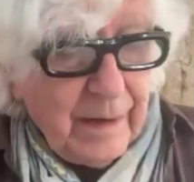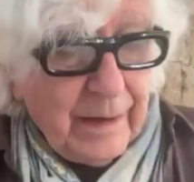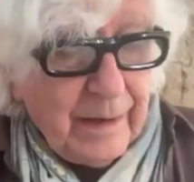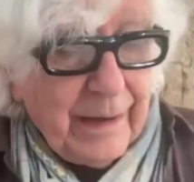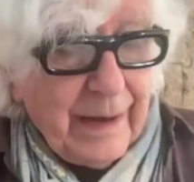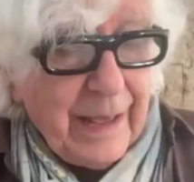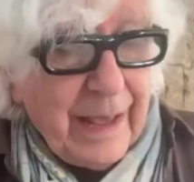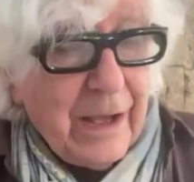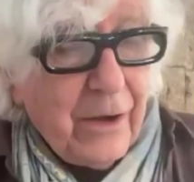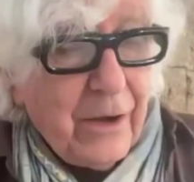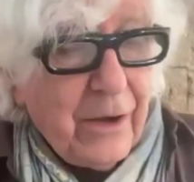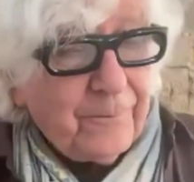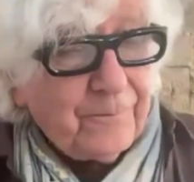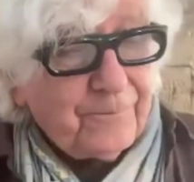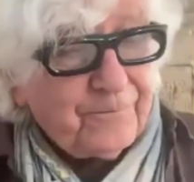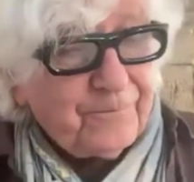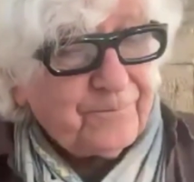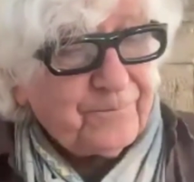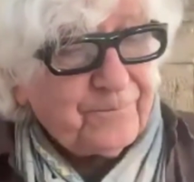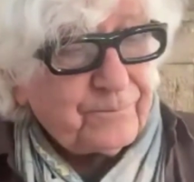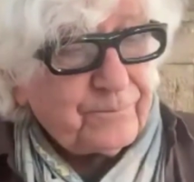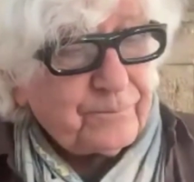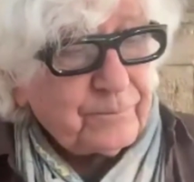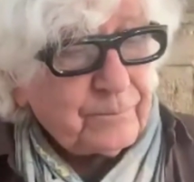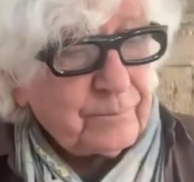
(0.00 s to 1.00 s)
Now,
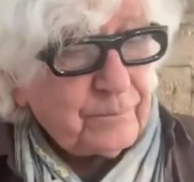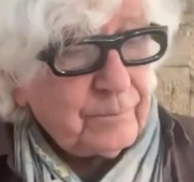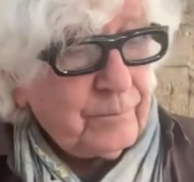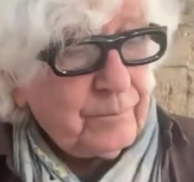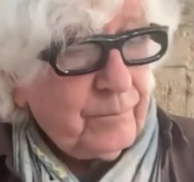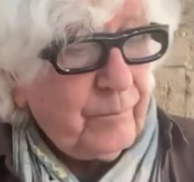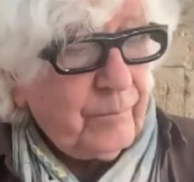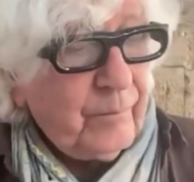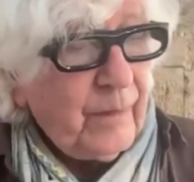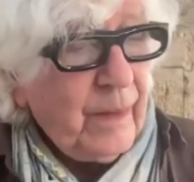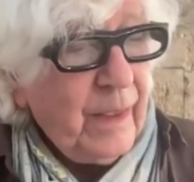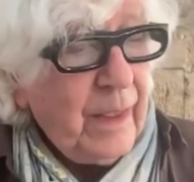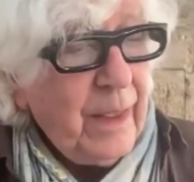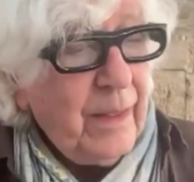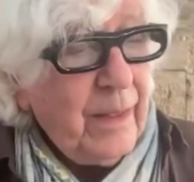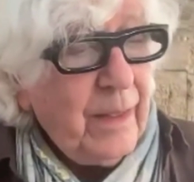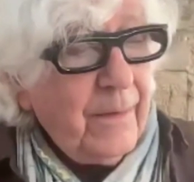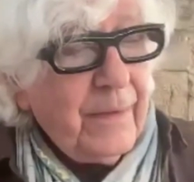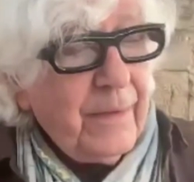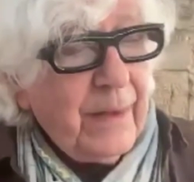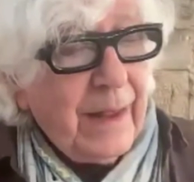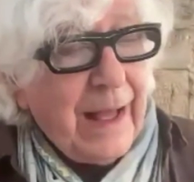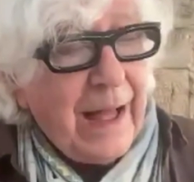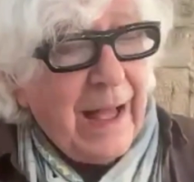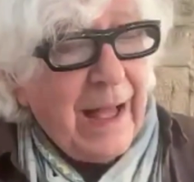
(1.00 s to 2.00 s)

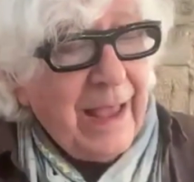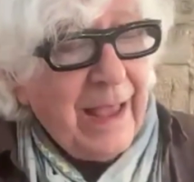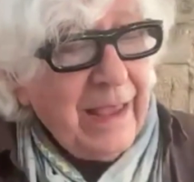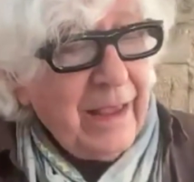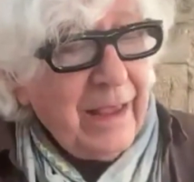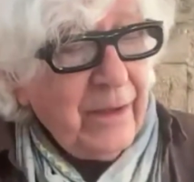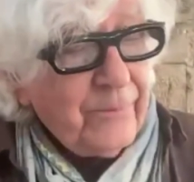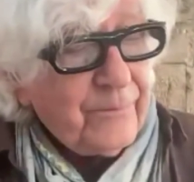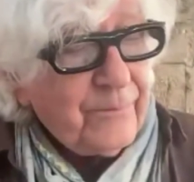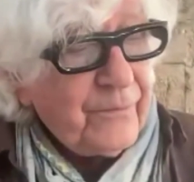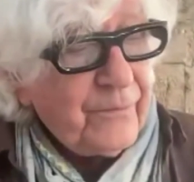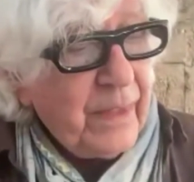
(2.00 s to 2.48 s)
I